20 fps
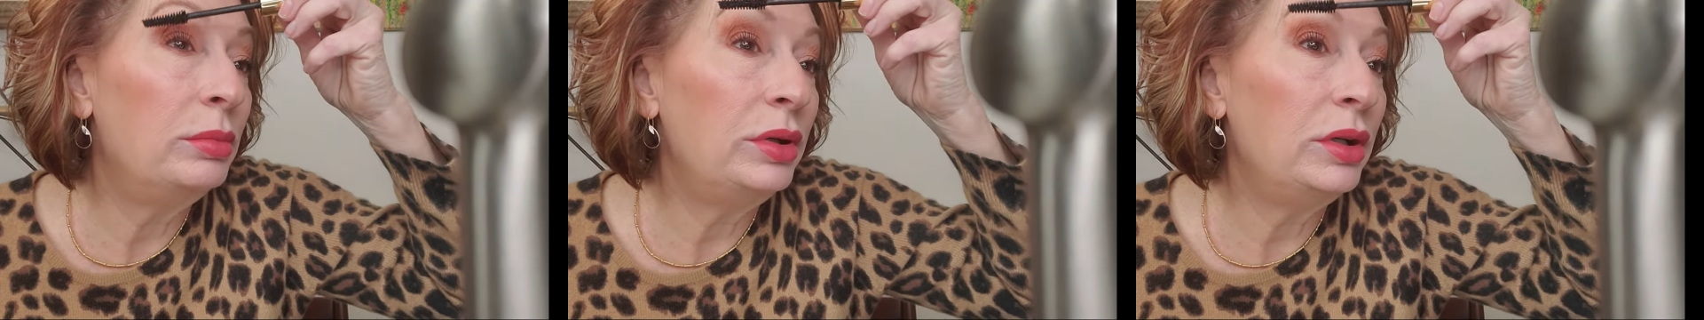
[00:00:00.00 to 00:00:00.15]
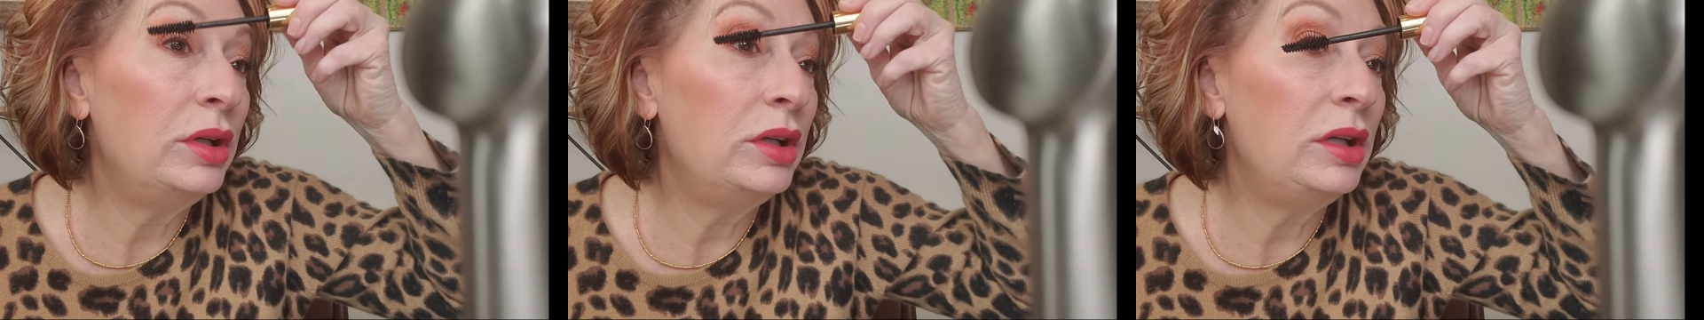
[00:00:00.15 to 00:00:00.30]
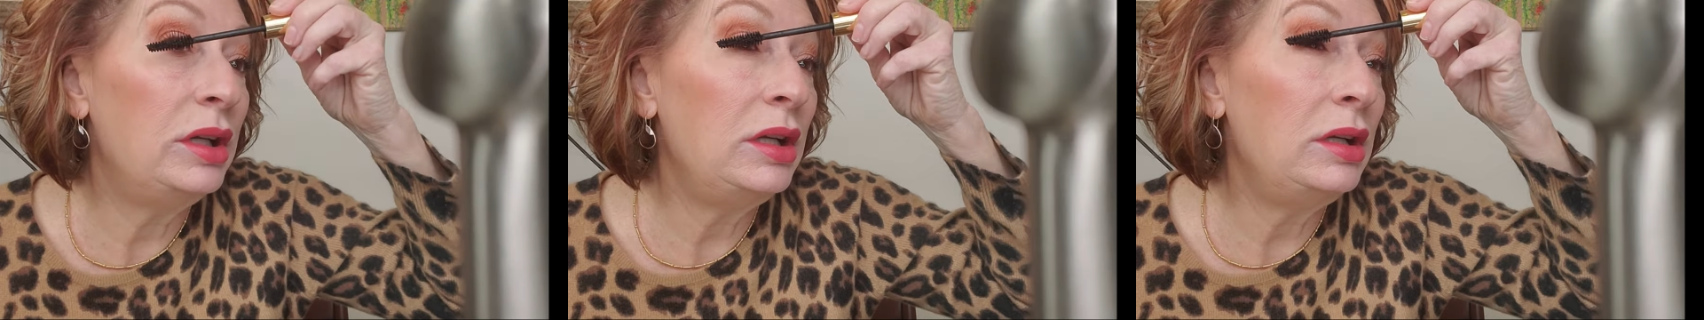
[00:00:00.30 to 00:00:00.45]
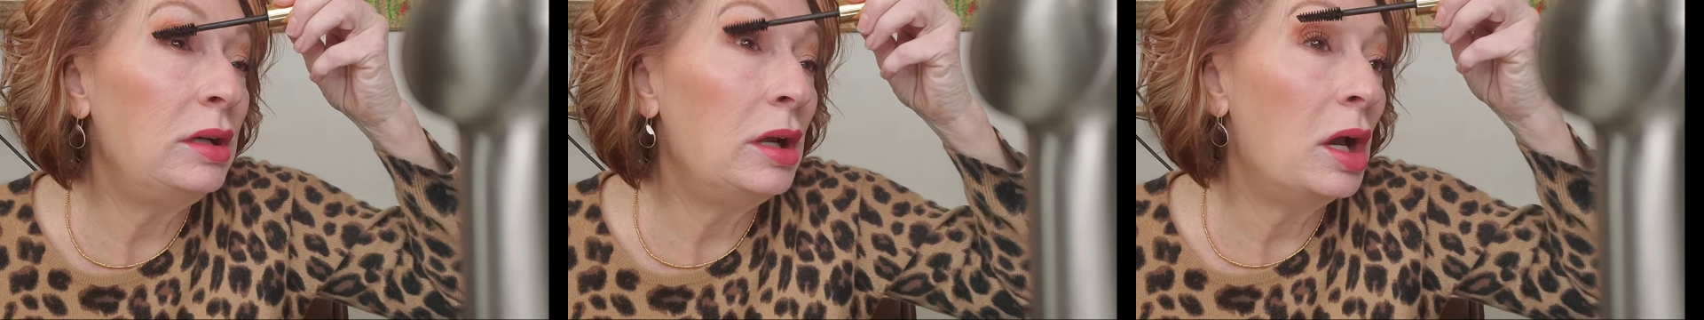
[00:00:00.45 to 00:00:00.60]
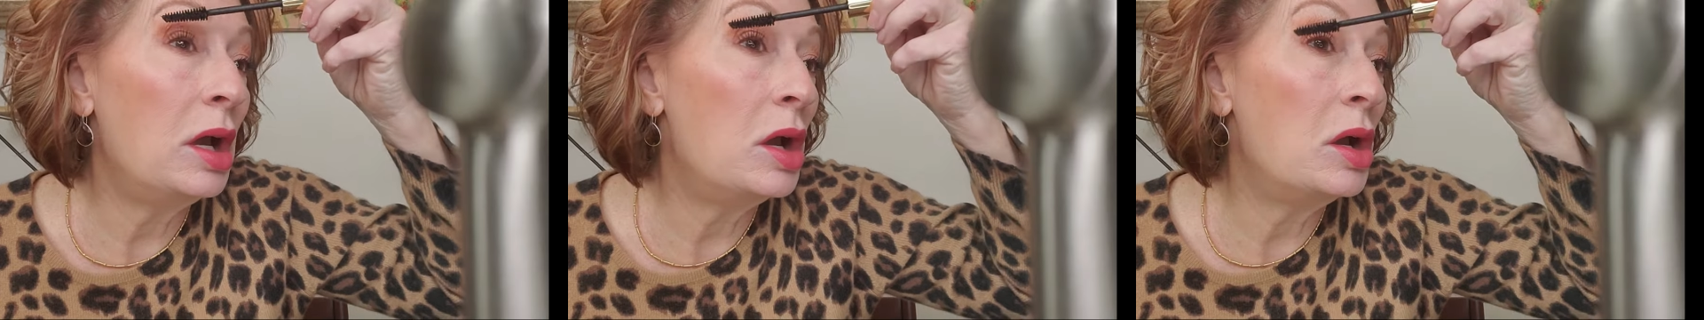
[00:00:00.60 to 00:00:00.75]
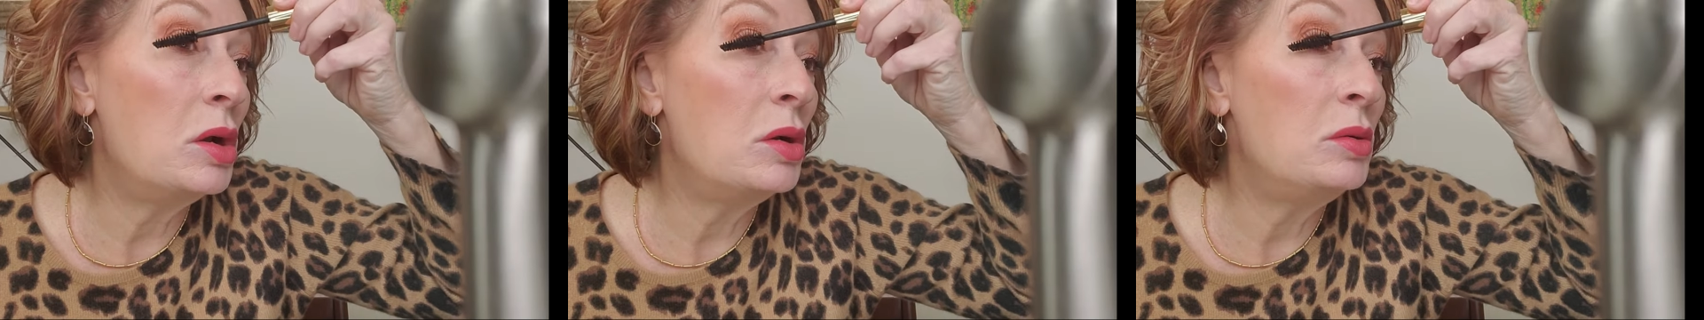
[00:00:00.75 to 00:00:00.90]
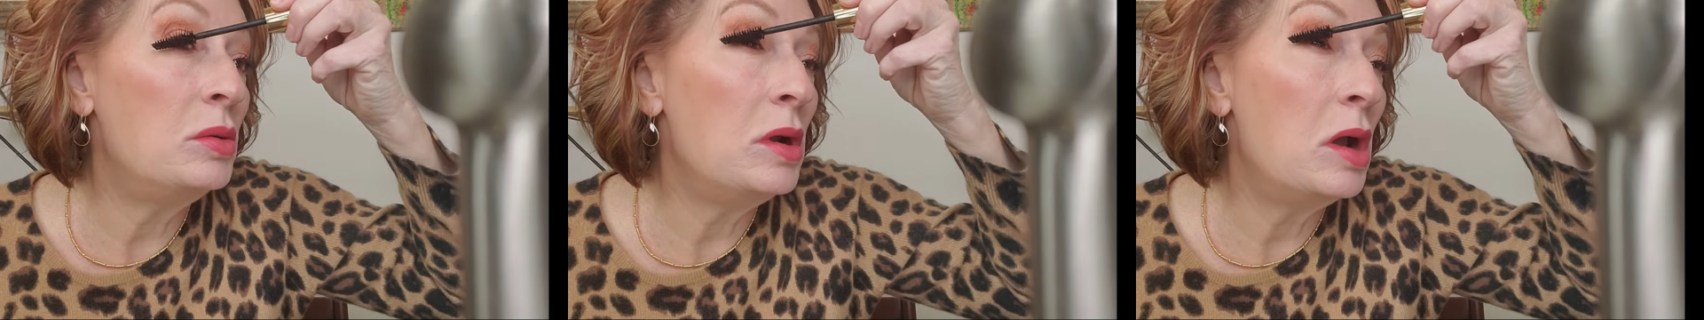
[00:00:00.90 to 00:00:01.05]
putting
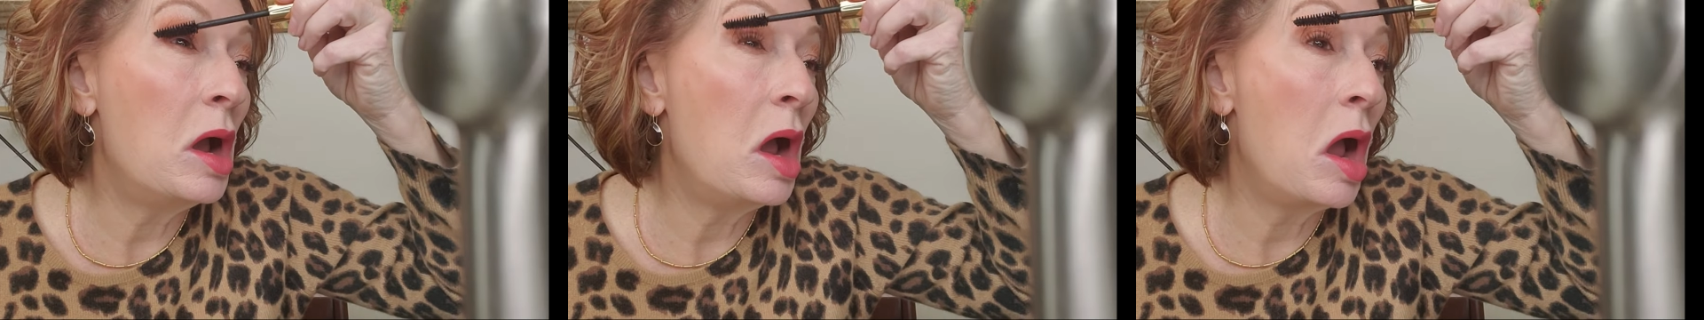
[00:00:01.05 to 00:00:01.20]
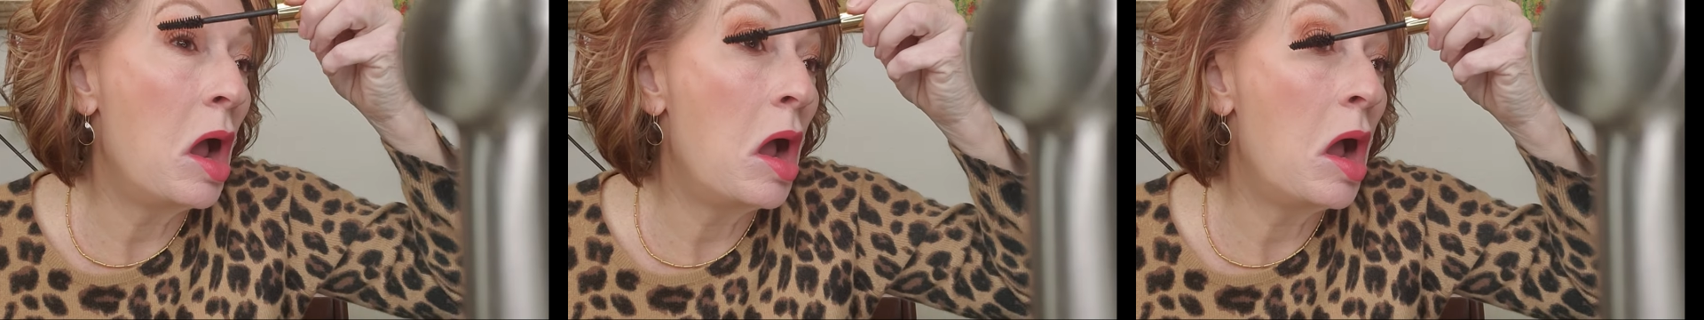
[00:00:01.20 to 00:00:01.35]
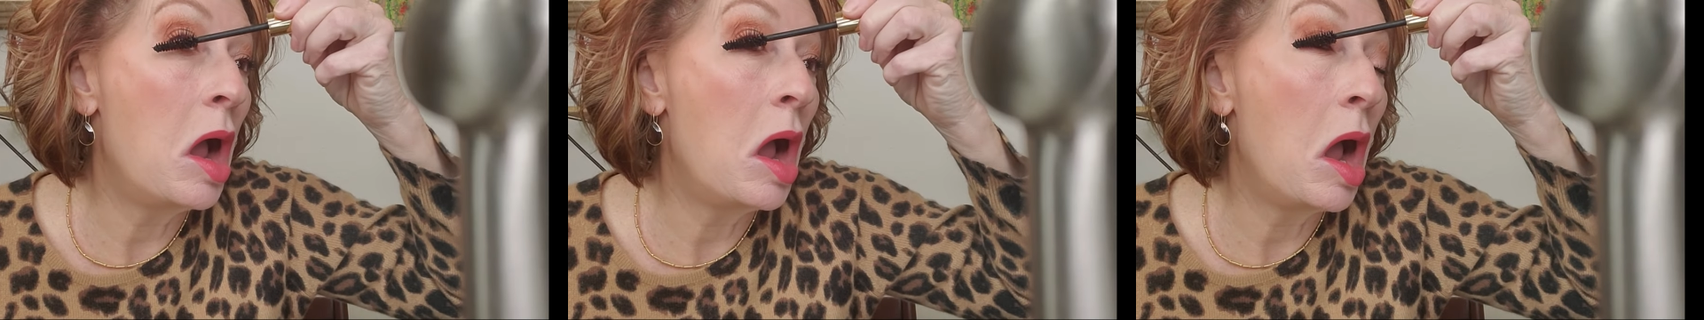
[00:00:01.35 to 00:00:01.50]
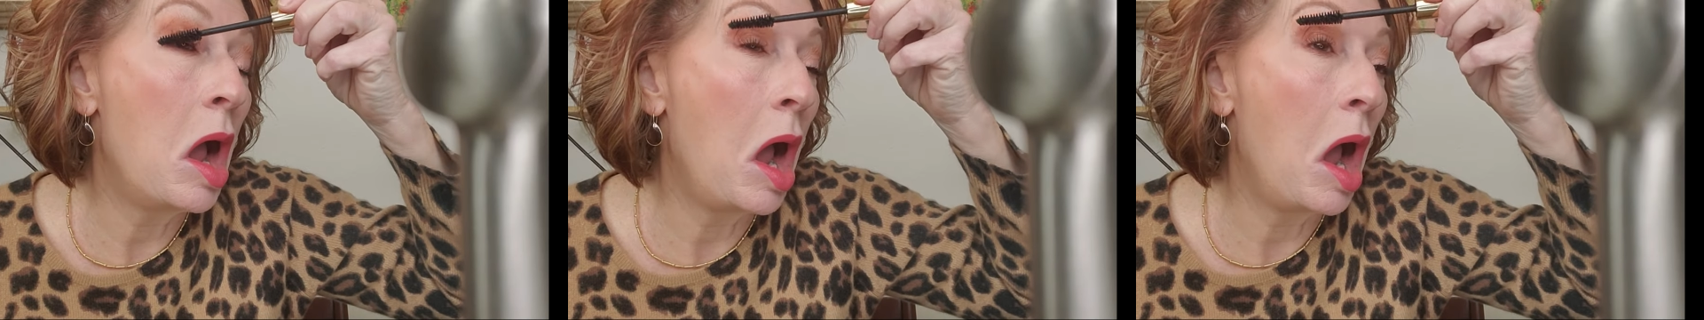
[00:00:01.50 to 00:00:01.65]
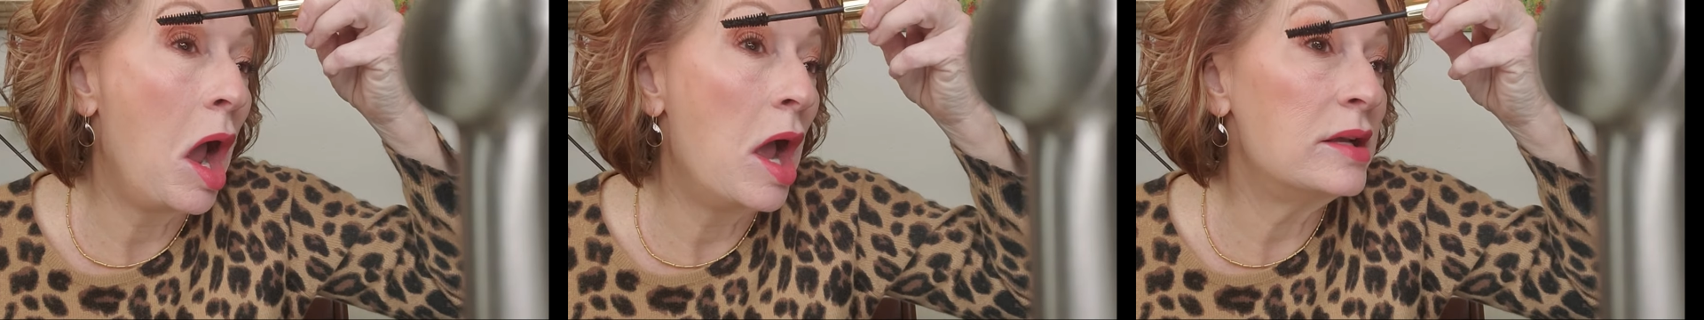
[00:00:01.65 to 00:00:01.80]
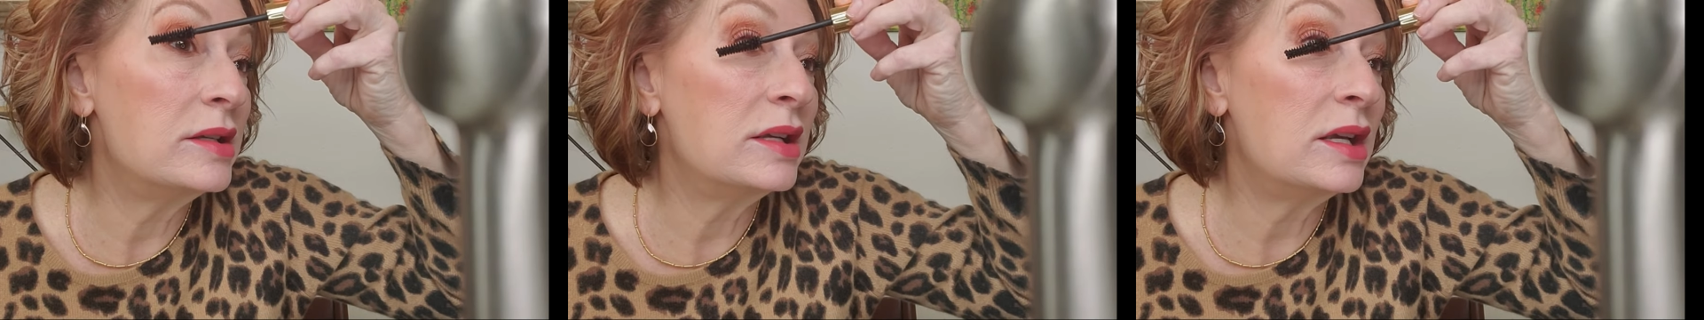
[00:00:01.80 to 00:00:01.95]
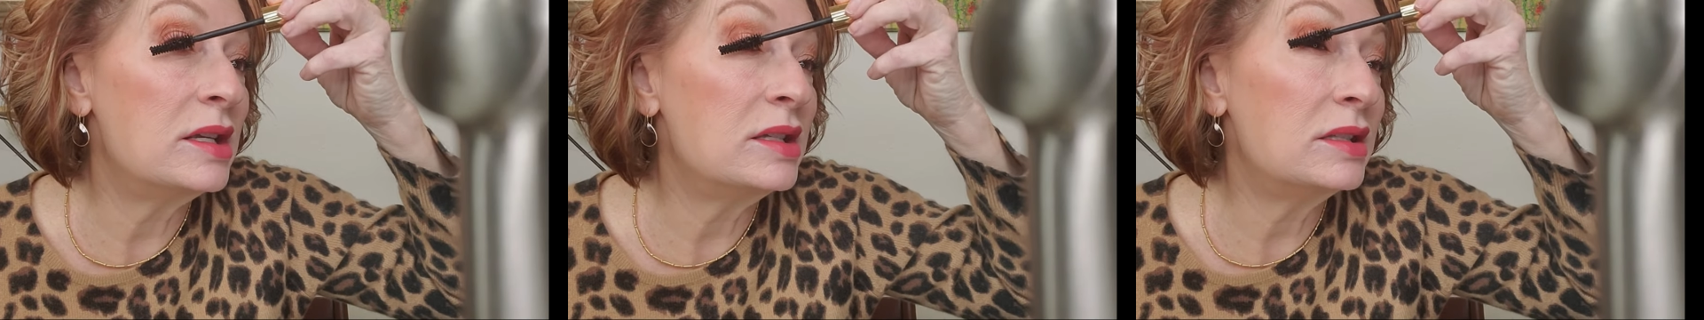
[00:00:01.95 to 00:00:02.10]
on, as
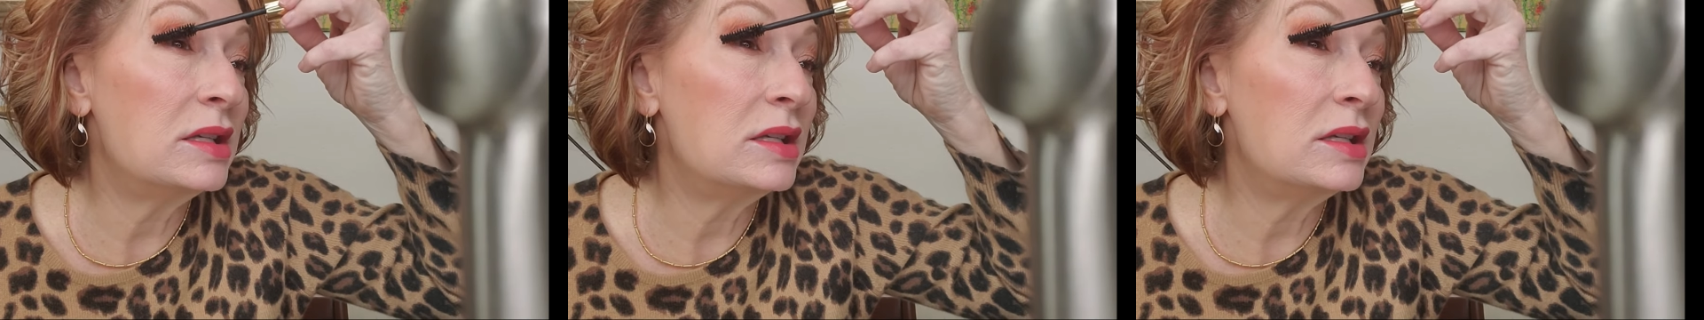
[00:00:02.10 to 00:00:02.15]
I